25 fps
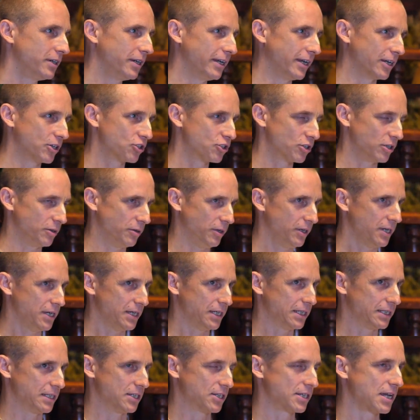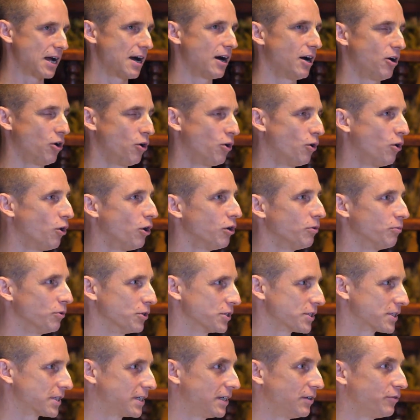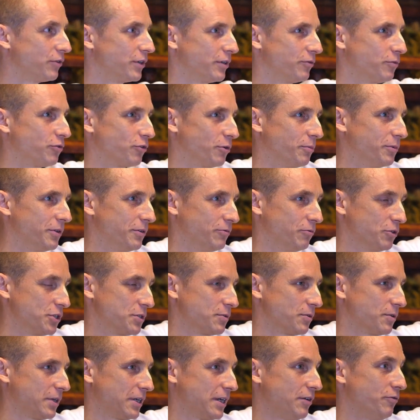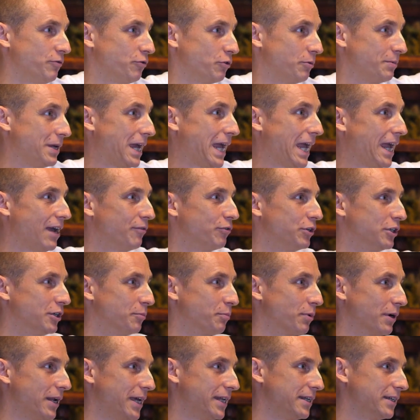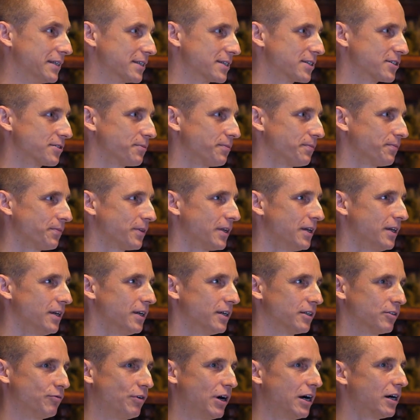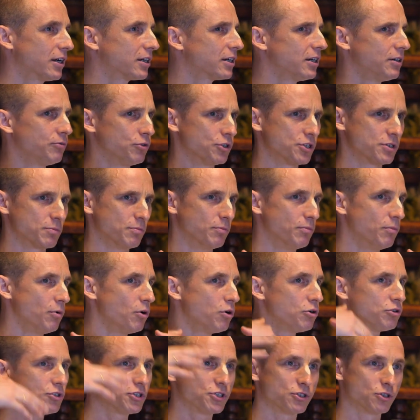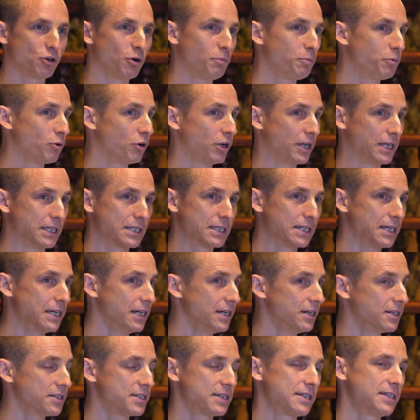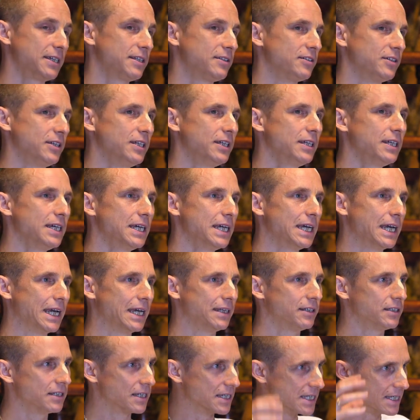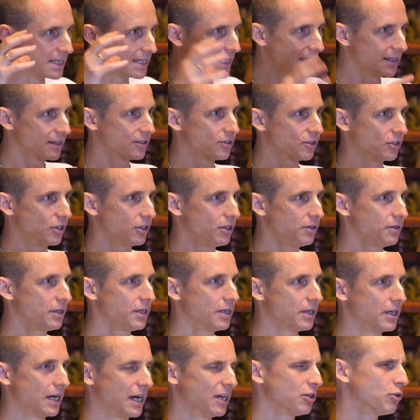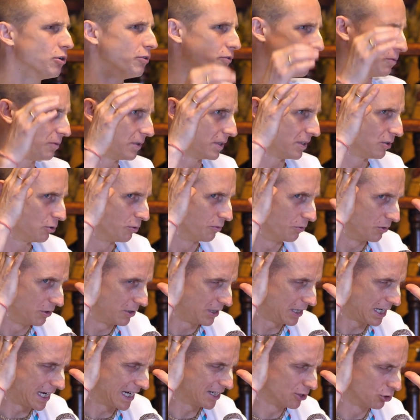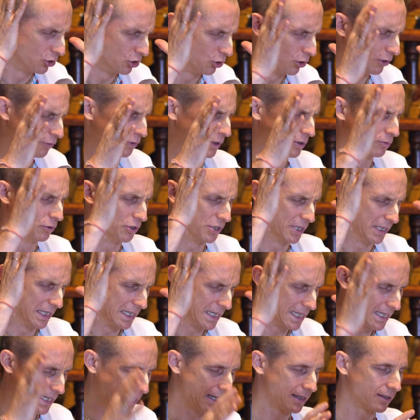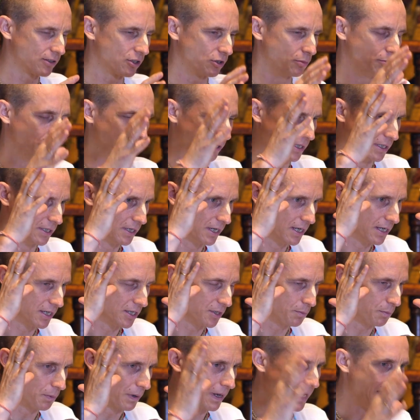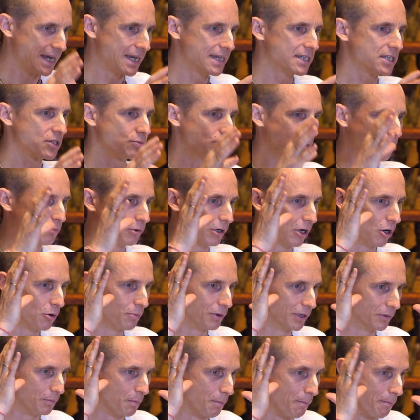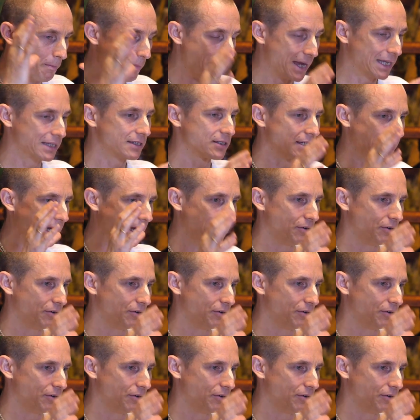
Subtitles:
Actually, this hall was given from the heavenly planets. Dvaraka was most opulent city, and in the center, I don't know if it was in the center, but the place where Prabhupada met